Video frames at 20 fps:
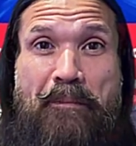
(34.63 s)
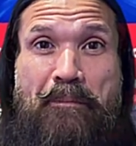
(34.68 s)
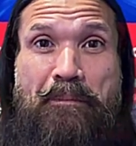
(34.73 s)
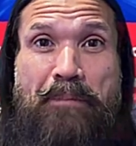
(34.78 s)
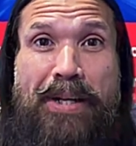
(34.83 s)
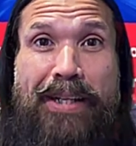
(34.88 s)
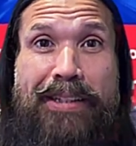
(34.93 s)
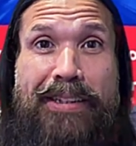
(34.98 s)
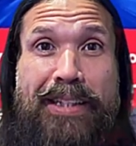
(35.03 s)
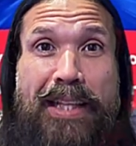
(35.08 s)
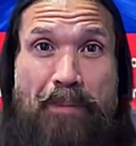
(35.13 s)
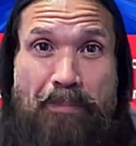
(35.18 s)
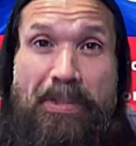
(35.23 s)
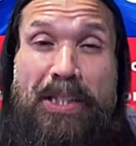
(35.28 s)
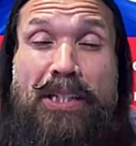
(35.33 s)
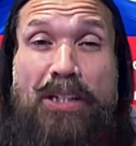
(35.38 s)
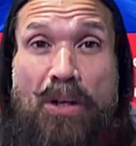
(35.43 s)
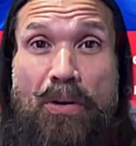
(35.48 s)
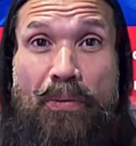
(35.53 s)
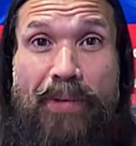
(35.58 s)
But let me
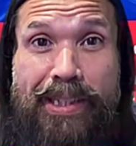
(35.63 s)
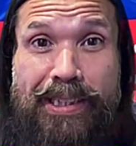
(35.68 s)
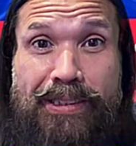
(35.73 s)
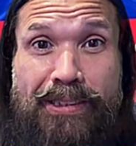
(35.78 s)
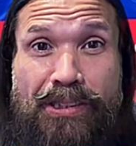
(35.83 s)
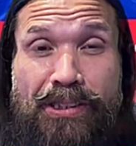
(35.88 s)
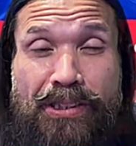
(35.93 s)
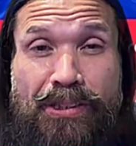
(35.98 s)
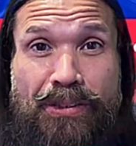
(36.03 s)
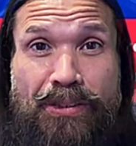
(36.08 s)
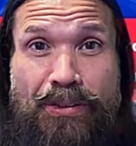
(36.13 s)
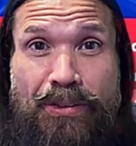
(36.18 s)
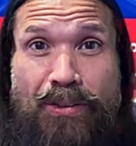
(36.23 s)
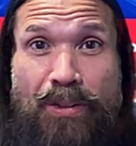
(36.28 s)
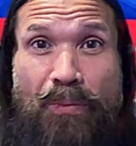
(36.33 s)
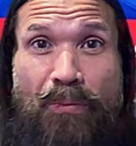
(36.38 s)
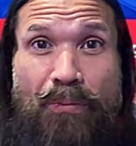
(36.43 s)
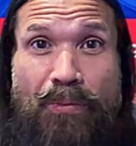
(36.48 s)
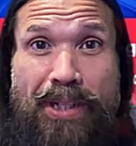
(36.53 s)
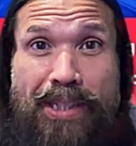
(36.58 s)
go into
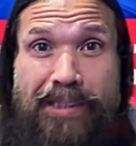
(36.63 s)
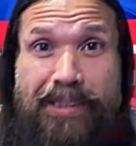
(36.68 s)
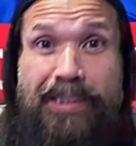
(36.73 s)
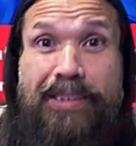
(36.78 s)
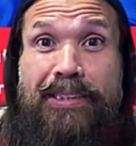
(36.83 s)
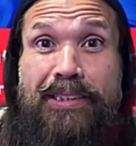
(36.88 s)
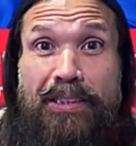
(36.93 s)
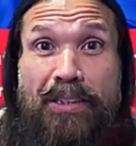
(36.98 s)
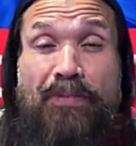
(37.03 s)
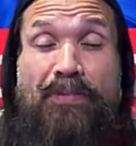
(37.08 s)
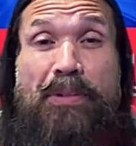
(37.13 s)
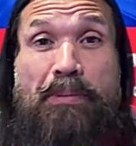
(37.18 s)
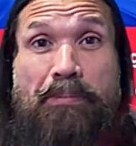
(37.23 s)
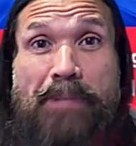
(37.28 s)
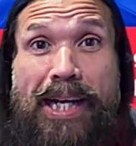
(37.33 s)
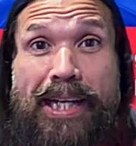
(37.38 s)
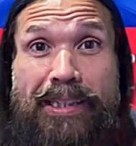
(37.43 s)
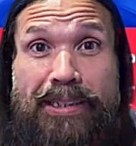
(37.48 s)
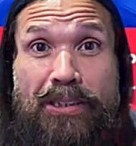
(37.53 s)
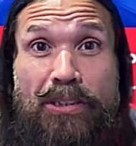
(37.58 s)
what the Silva
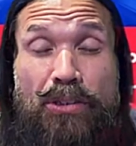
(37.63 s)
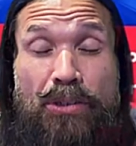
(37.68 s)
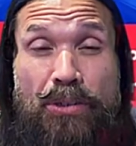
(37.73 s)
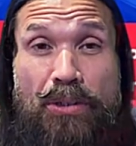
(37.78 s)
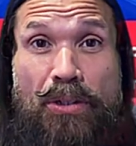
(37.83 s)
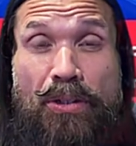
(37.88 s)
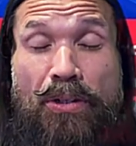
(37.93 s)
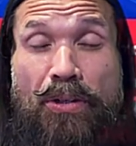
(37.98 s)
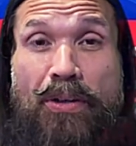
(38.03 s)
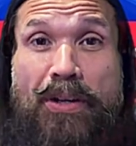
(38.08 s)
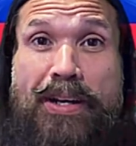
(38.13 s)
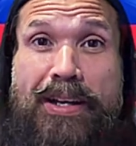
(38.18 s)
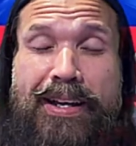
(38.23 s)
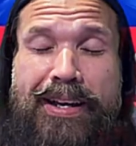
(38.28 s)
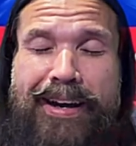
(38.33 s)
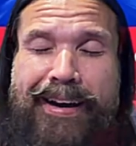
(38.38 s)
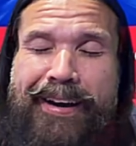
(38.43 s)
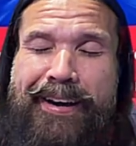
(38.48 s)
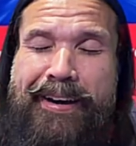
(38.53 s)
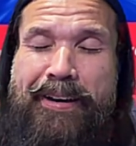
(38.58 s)
mind control
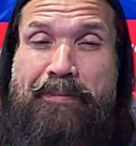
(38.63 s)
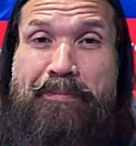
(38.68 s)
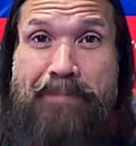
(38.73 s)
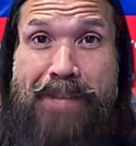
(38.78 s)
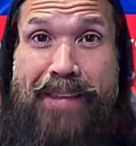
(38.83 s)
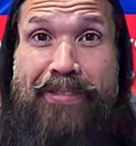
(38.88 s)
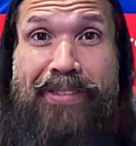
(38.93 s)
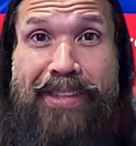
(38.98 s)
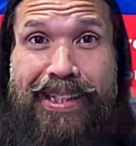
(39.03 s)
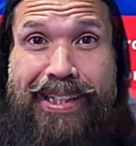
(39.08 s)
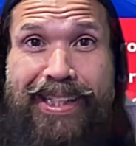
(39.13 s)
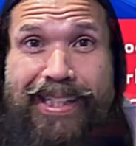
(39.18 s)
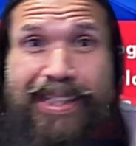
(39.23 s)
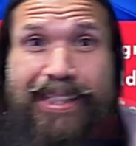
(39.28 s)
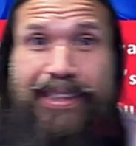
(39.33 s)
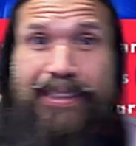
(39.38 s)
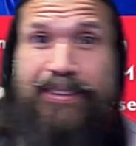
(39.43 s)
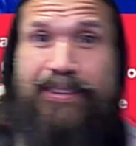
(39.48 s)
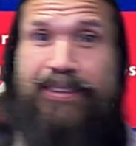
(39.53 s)
method is.